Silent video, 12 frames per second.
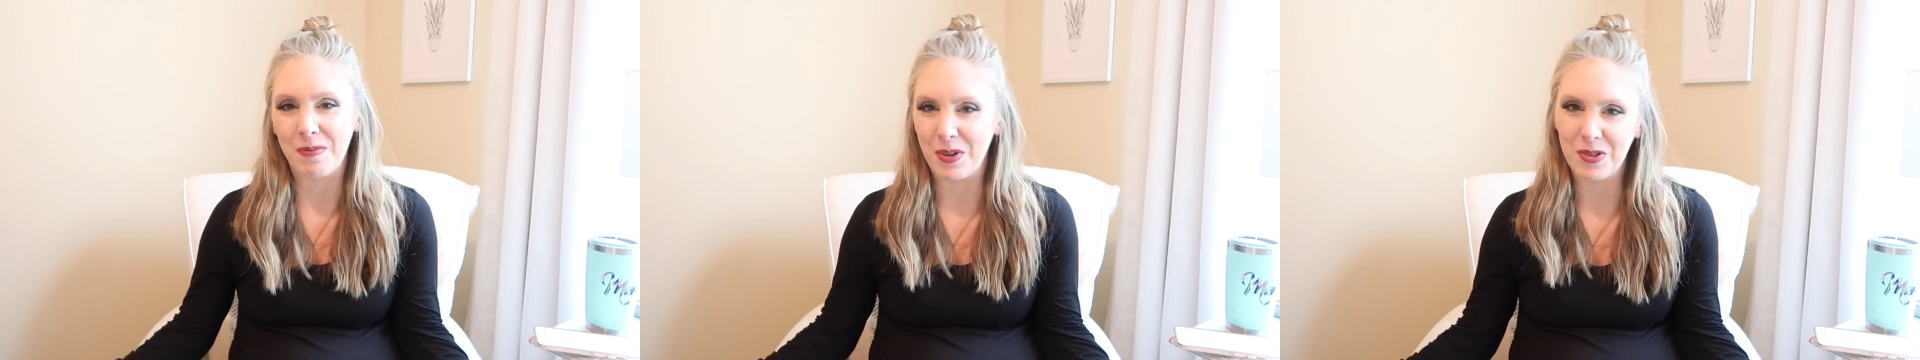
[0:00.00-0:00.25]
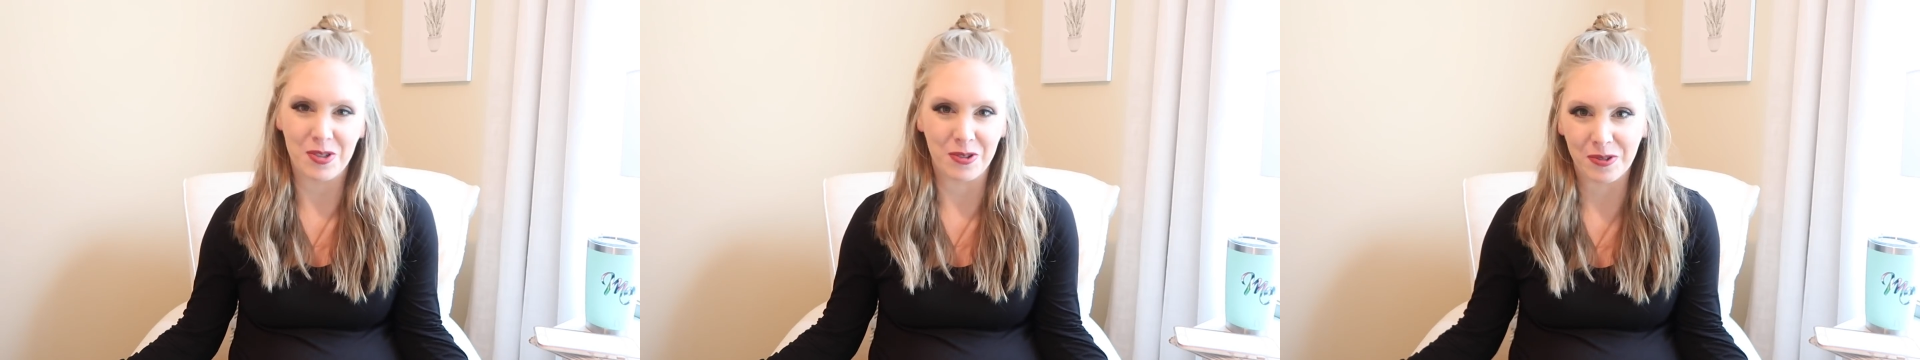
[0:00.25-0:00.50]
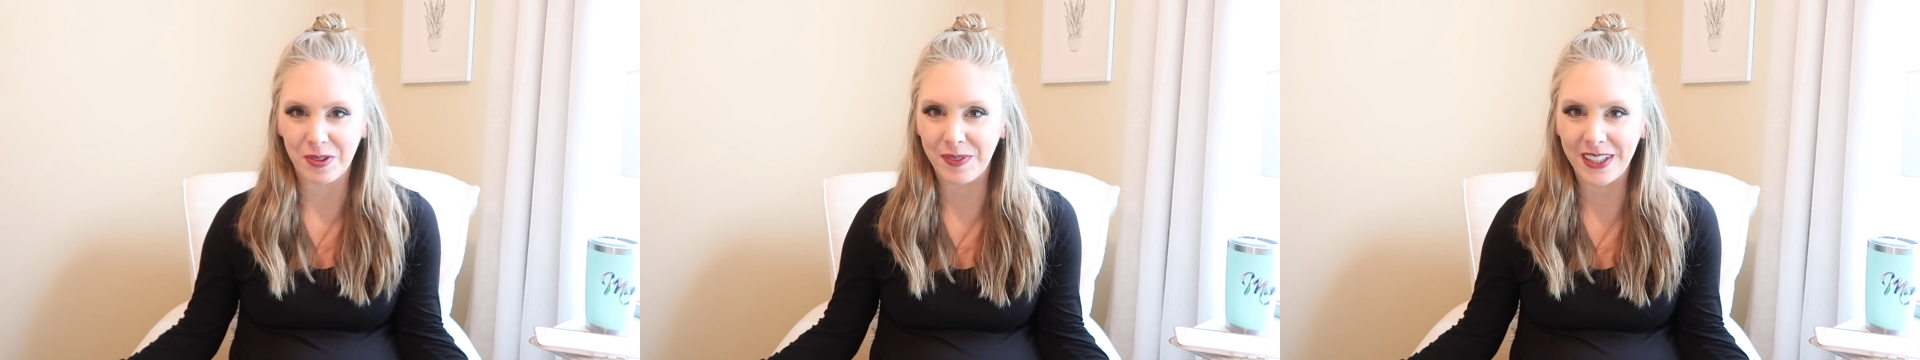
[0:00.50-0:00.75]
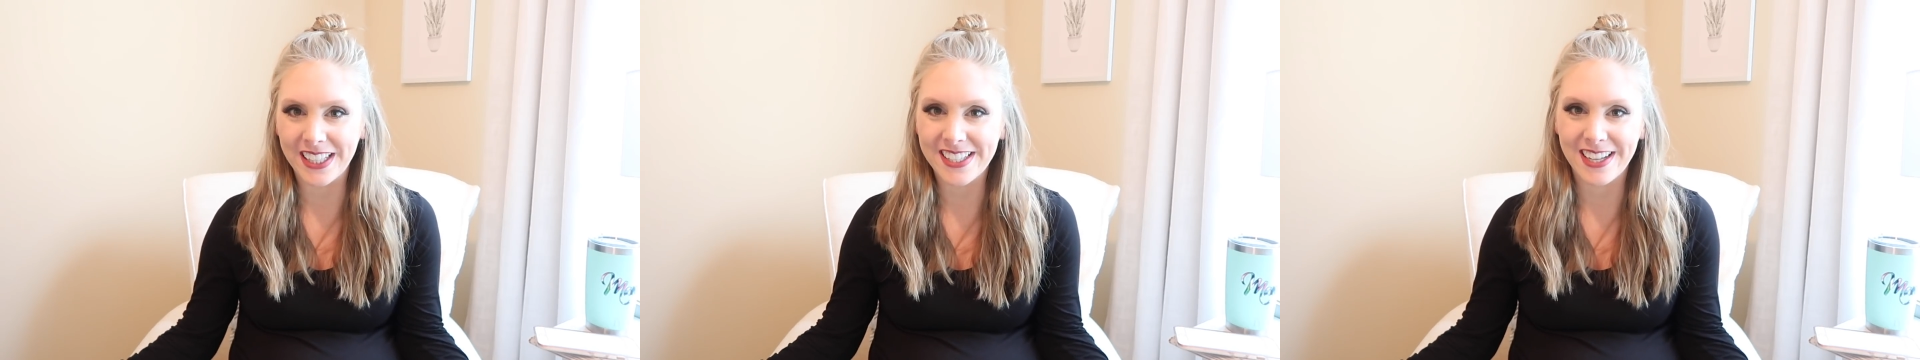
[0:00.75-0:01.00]
emotional for
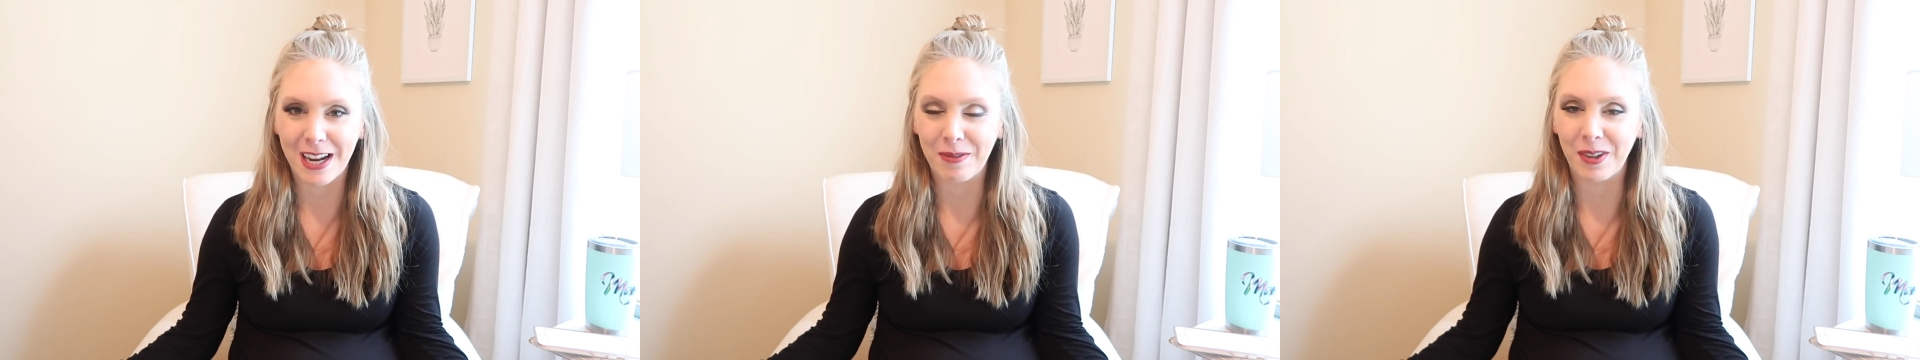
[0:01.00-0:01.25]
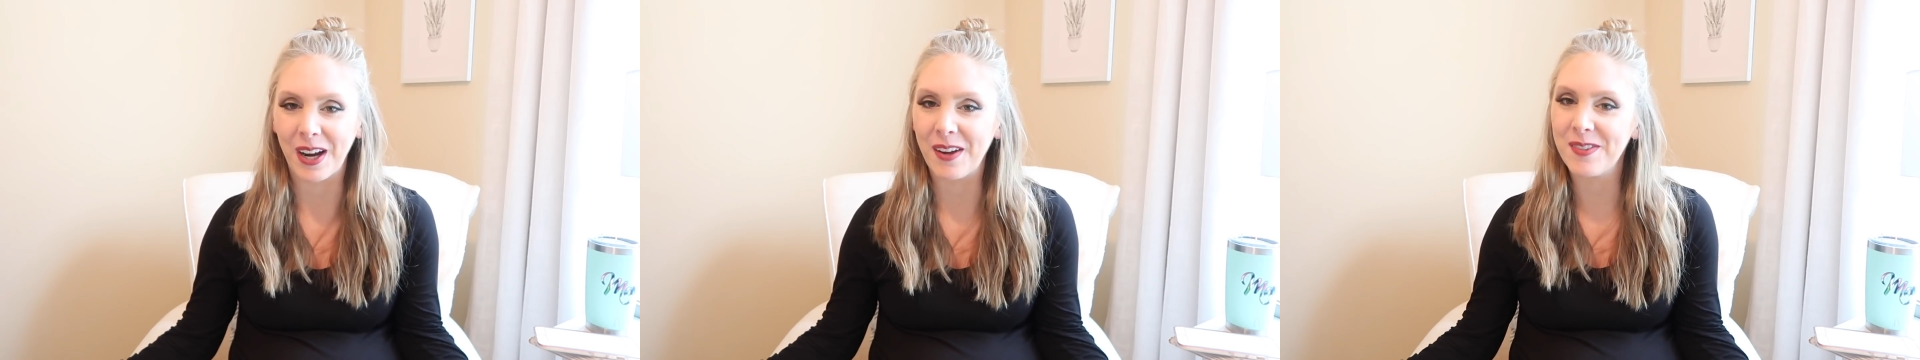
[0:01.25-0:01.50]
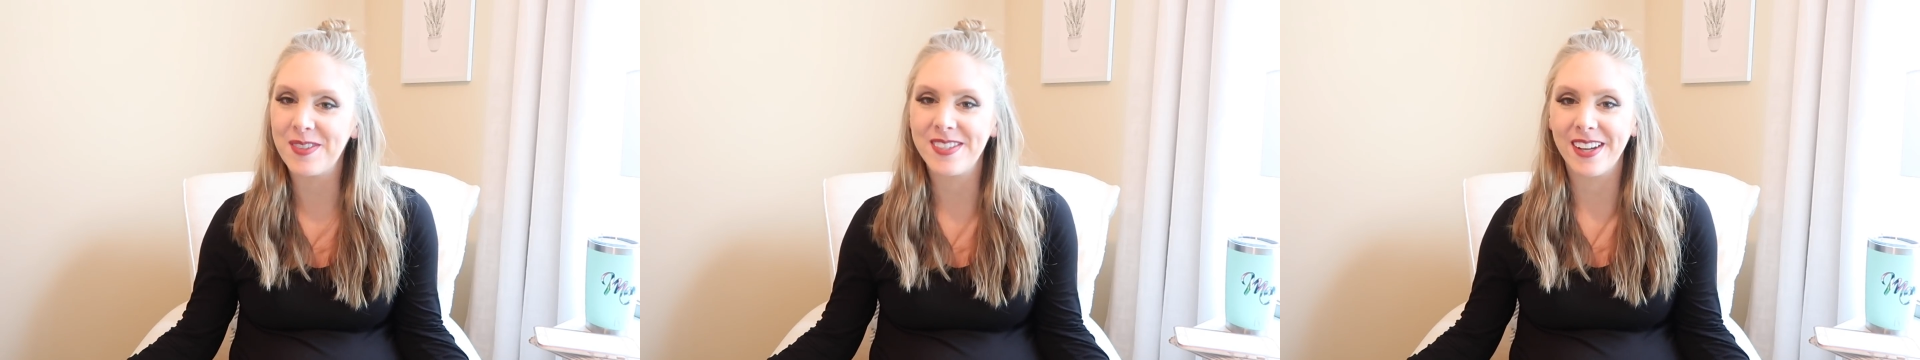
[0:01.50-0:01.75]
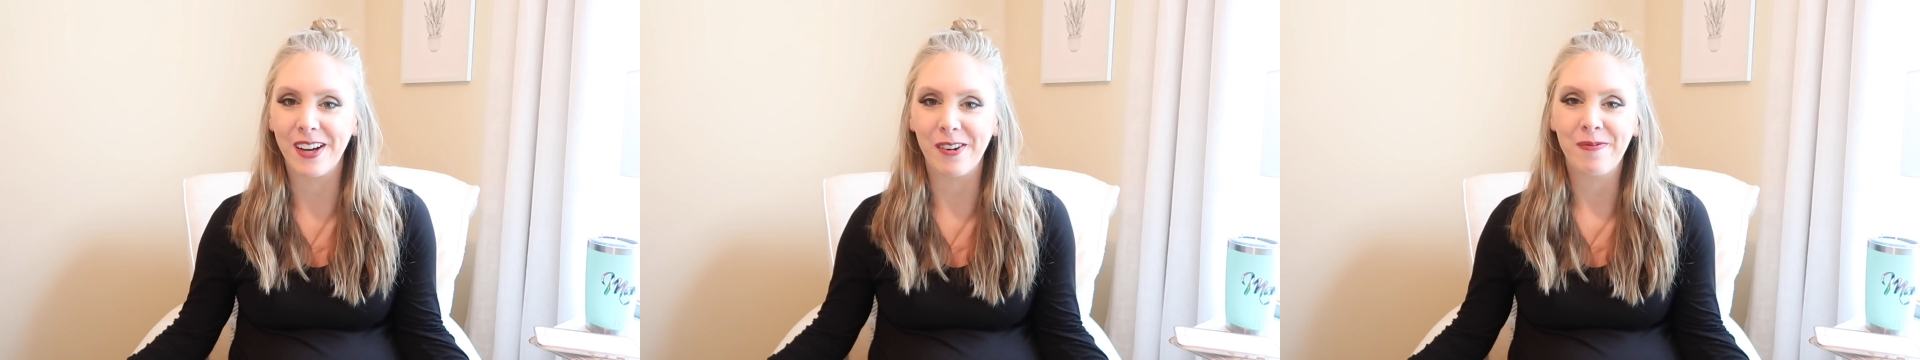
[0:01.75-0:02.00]
me this time around.
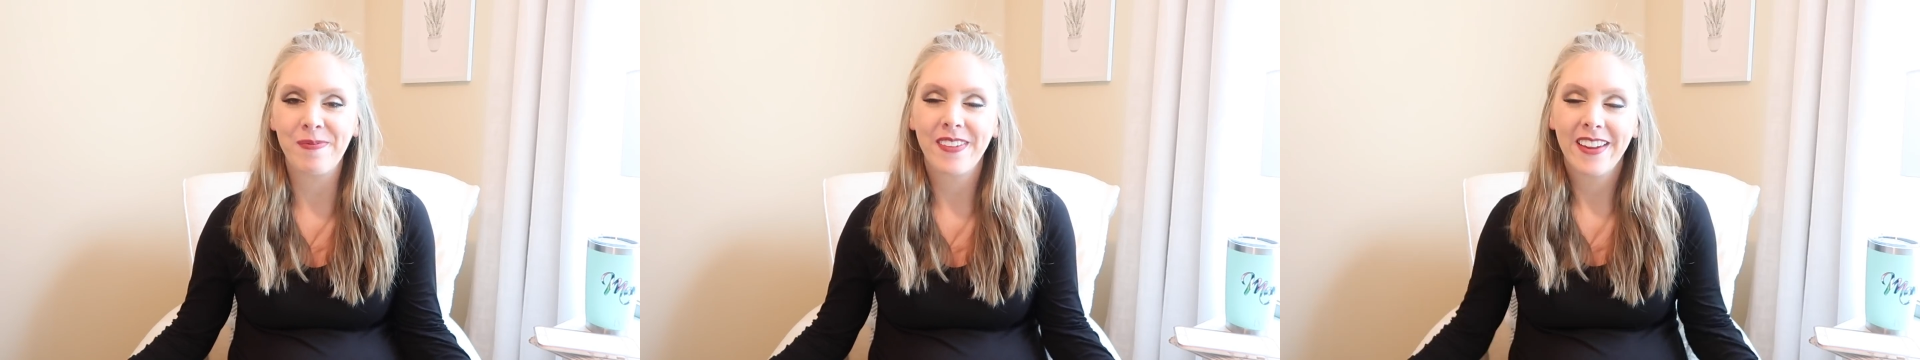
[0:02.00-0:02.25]
So